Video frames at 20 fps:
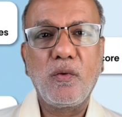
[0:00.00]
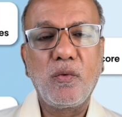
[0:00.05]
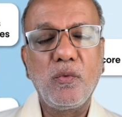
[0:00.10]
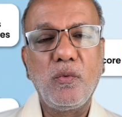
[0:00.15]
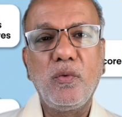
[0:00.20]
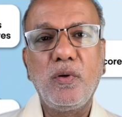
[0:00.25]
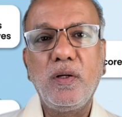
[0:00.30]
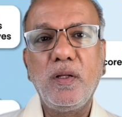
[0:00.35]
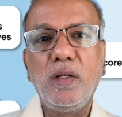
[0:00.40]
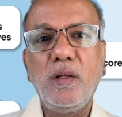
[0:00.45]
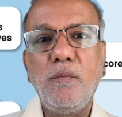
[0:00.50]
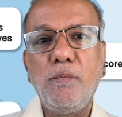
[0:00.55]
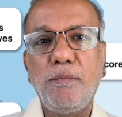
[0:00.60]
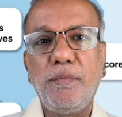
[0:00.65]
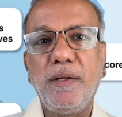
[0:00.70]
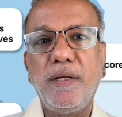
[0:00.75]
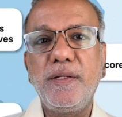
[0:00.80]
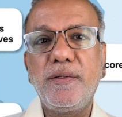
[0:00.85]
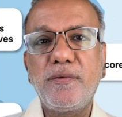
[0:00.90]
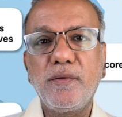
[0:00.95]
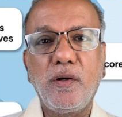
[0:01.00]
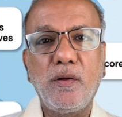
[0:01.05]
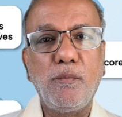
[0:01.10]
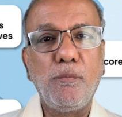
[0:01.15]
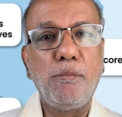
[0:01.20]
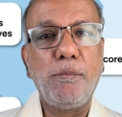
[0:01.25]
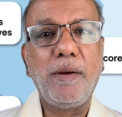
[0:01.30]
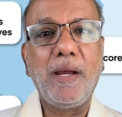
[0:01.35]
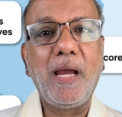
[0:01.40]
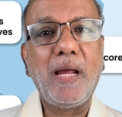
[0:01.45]
Google bids
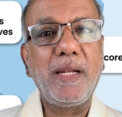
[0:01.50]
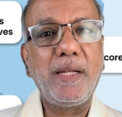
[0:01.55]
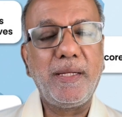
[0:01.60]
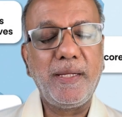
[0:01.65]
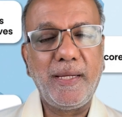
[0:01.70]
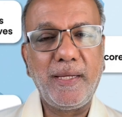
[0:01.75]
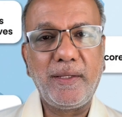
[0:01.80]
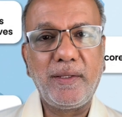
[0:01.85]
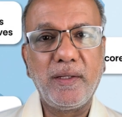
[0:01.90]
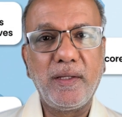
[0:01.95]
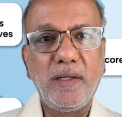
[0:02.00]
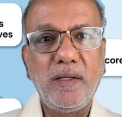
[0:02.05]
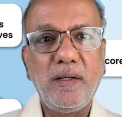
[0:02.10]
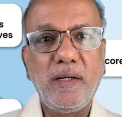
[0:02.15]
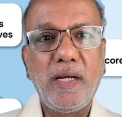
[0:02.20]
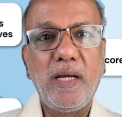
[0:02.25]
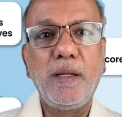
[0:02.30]
on bad data